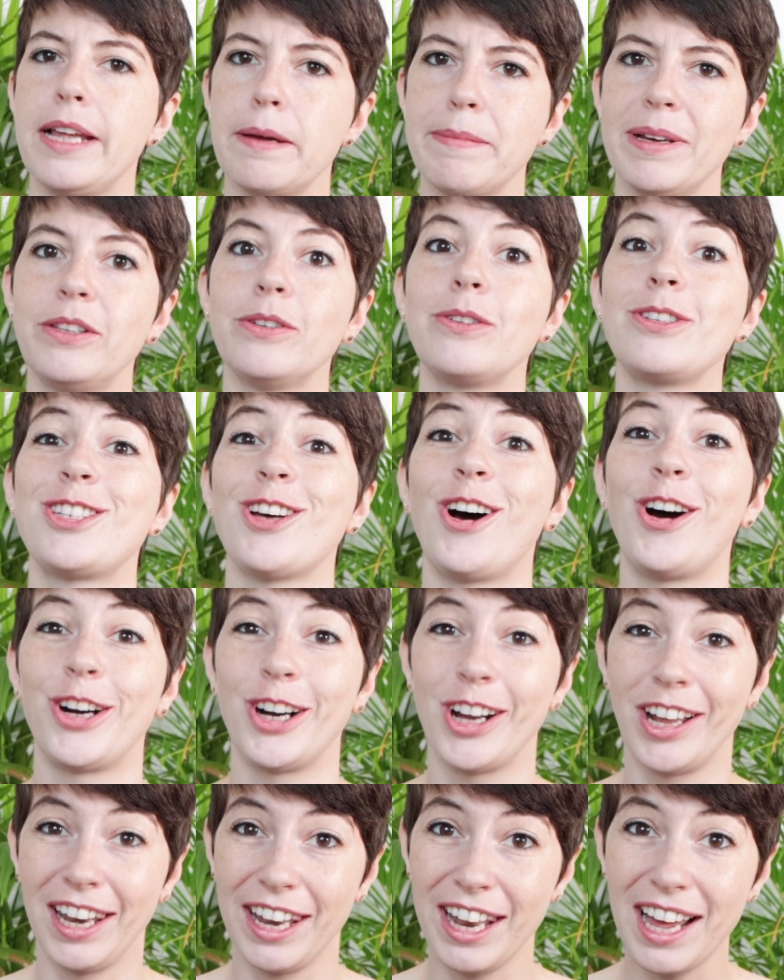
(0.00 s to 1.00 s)
nematodes
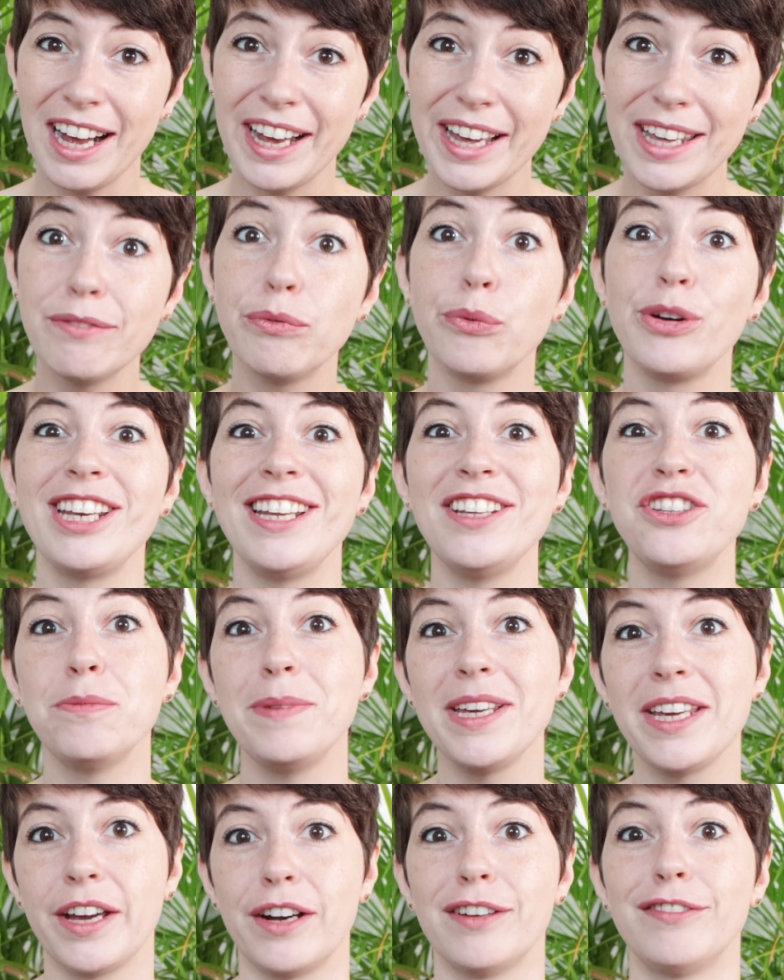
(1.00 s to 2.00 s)
are alive, we need to
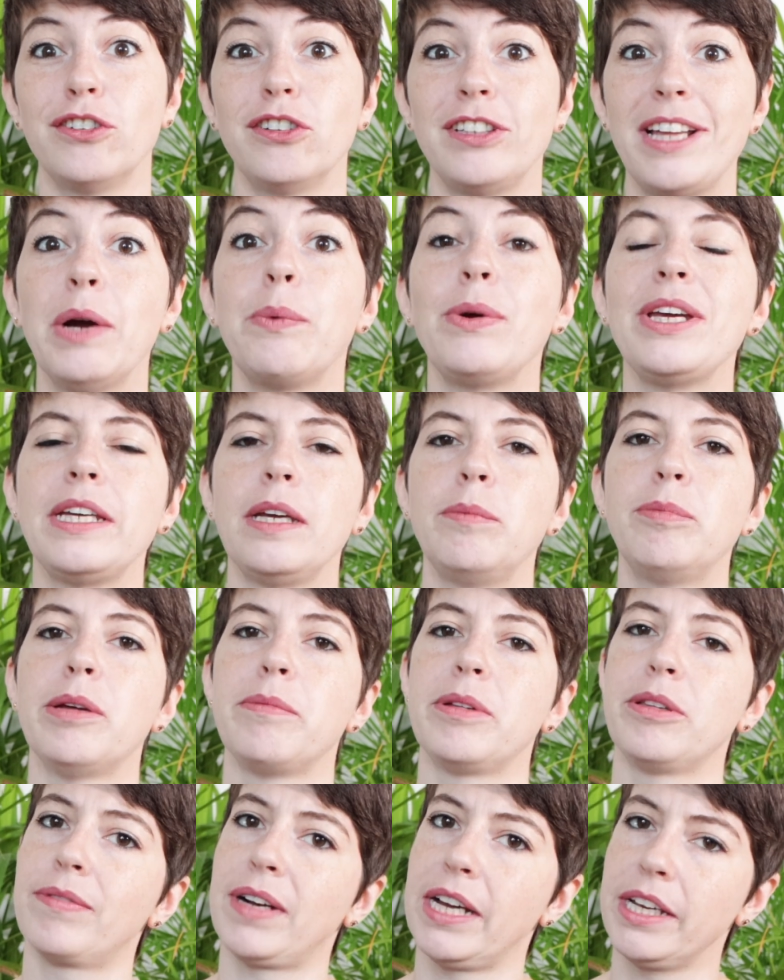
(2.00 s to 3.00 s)
be careful that we keep
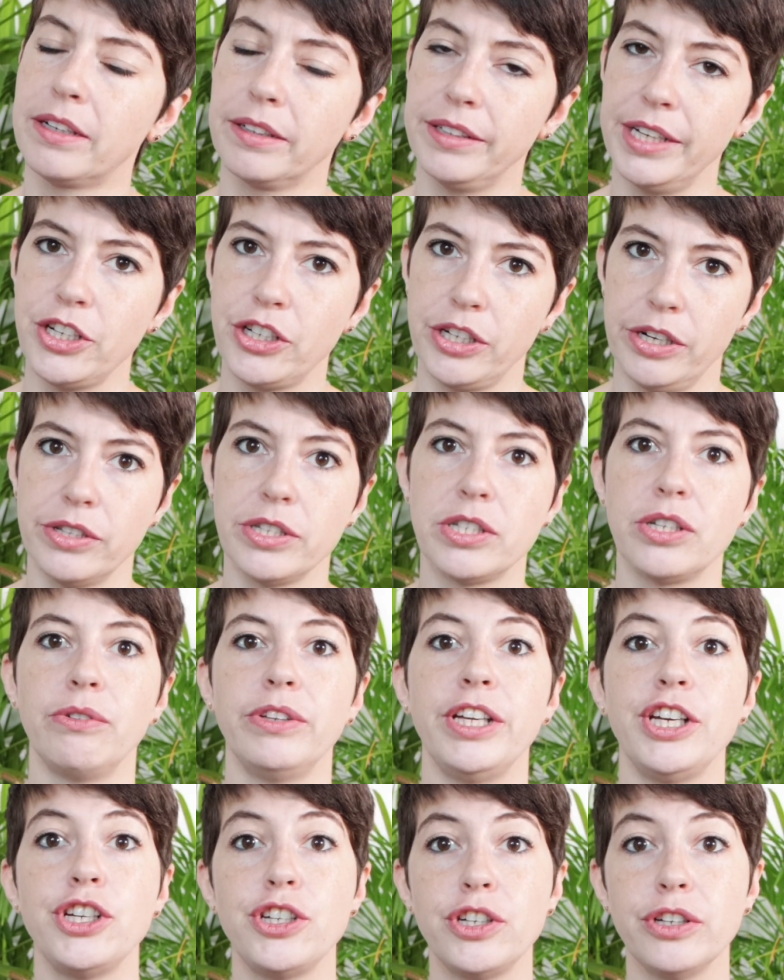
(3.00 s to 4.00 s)
them in the right condition. So
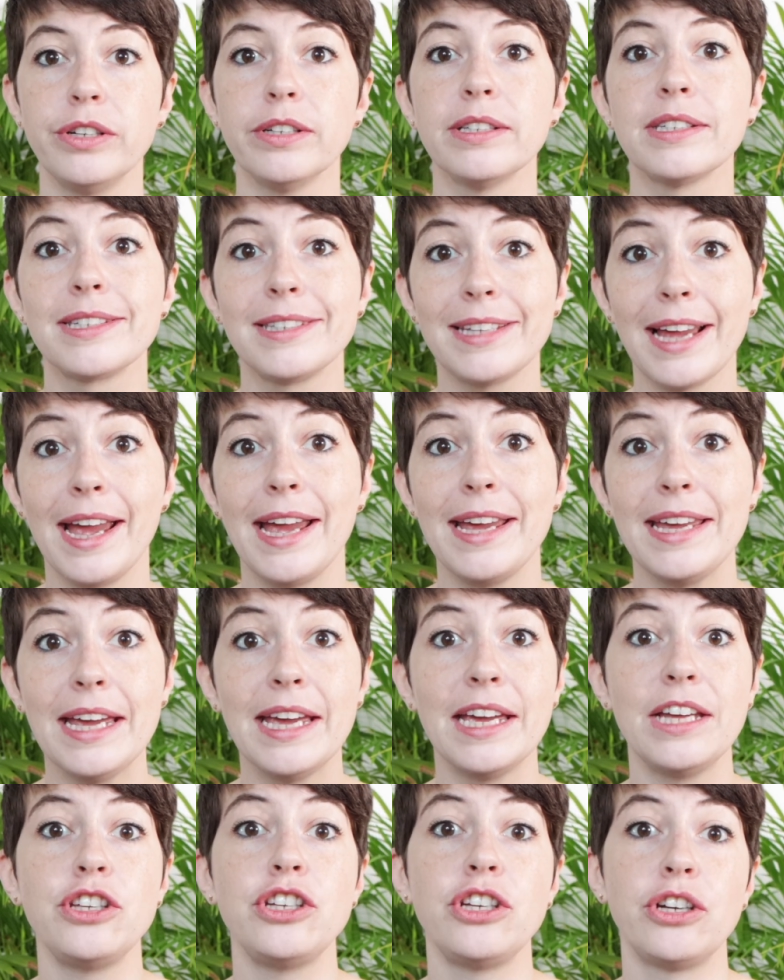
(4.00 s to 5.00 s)
they shouldn't stay
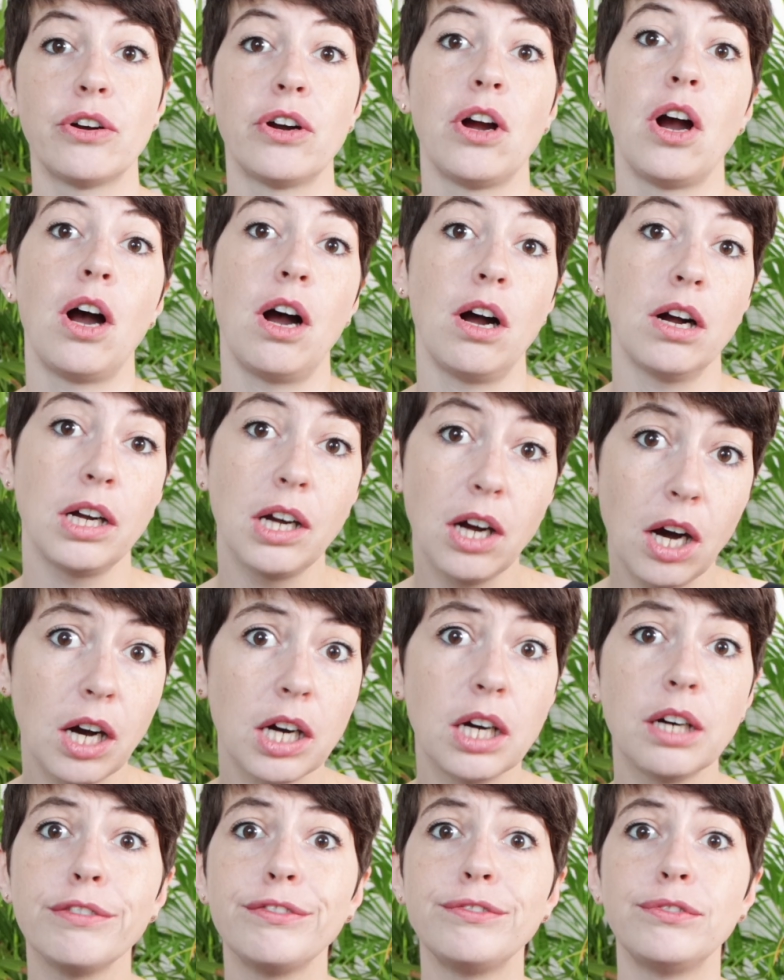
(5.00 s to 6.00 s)
in your hot
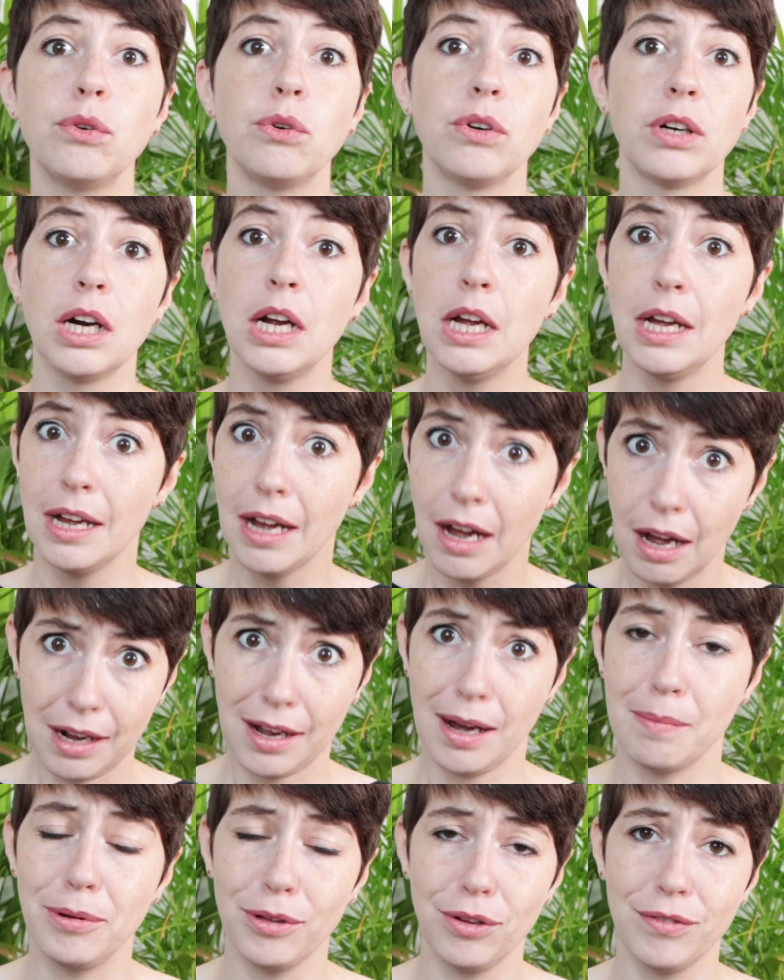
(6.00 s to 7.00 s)
car for a
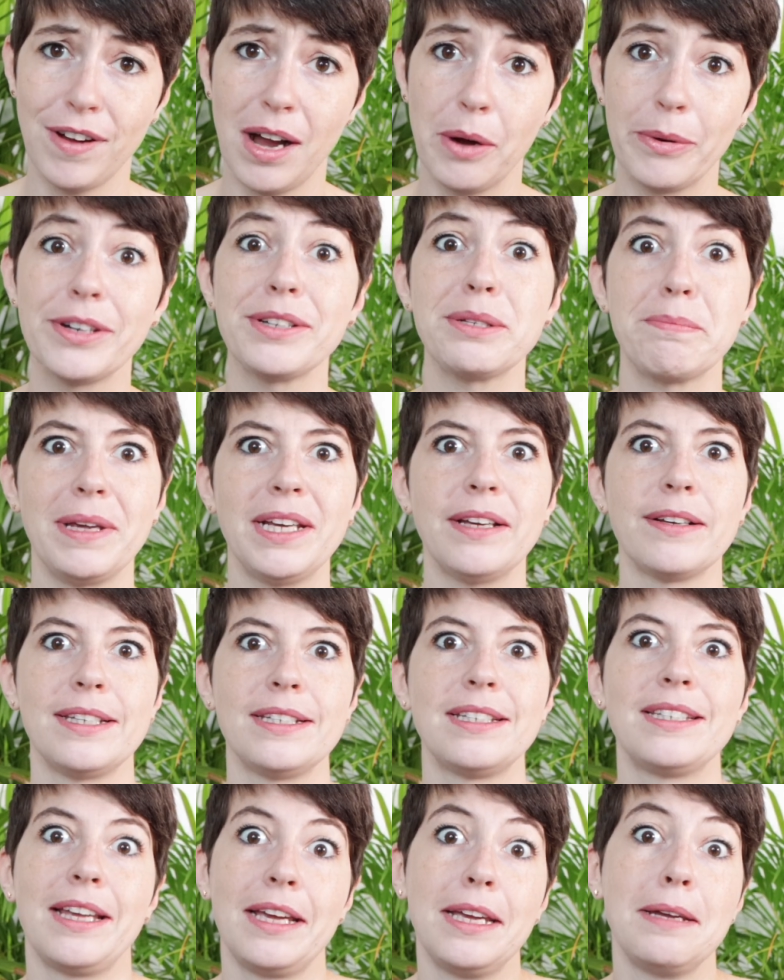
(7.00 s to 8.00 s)
couple of hours
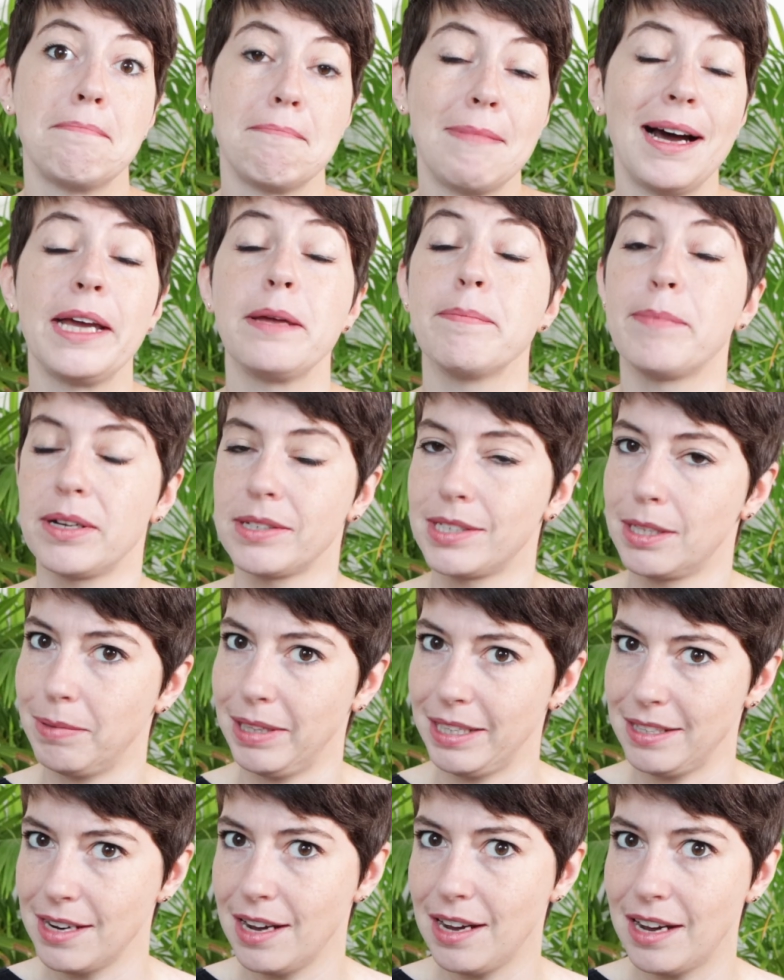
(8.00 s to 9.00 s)
because they might
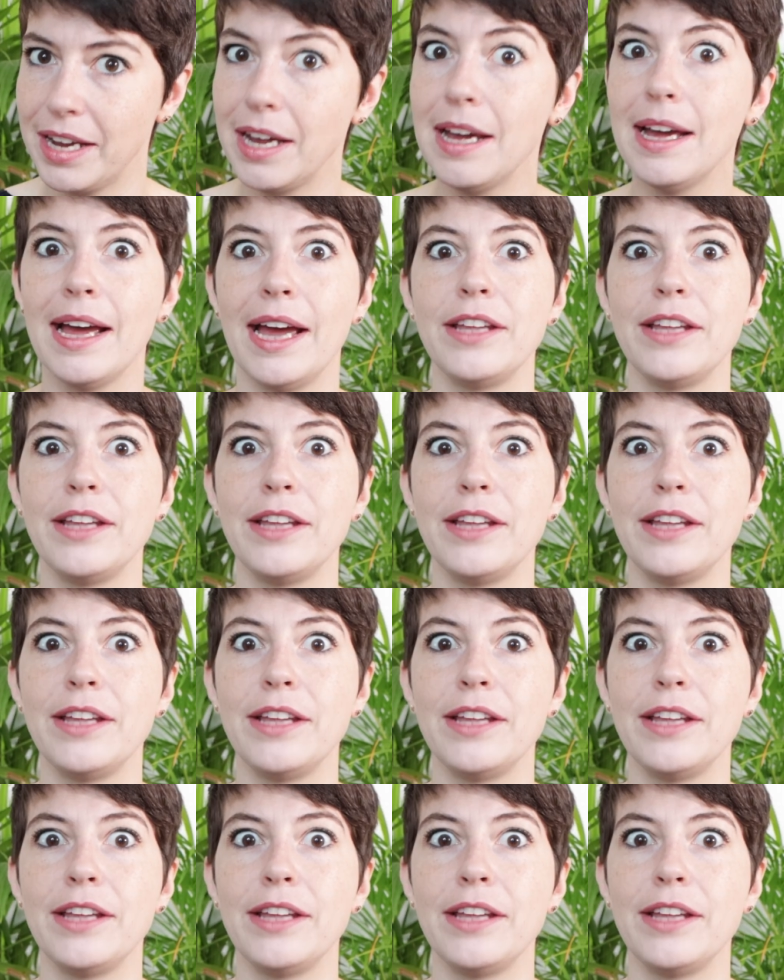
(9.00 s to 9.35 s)
possibly die.